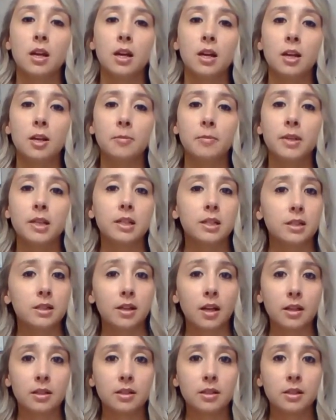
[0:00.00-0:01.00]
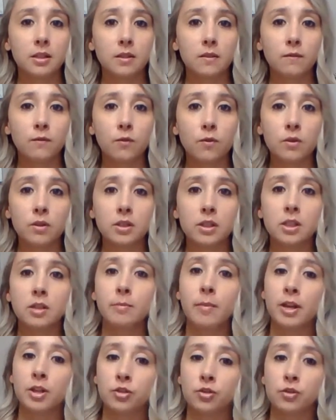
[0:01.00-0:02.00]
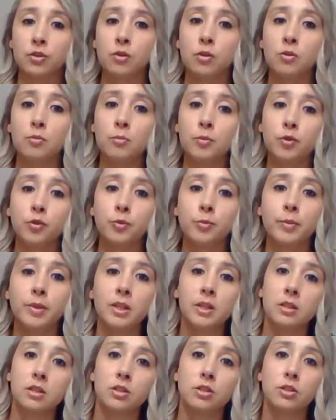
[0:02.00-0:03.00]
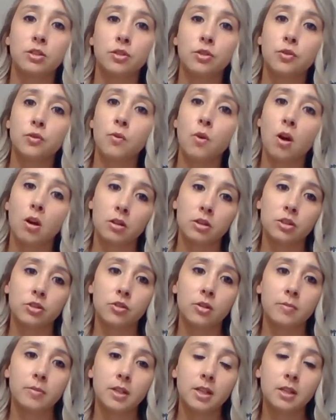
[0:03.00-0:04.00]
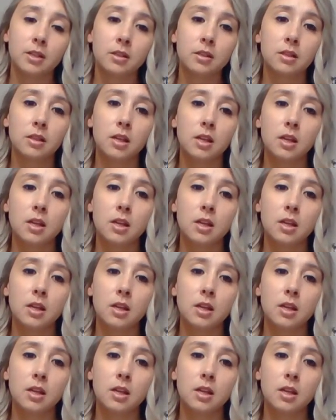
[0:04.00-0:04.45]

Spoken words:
and assessing for symmetrical movements to all extremities.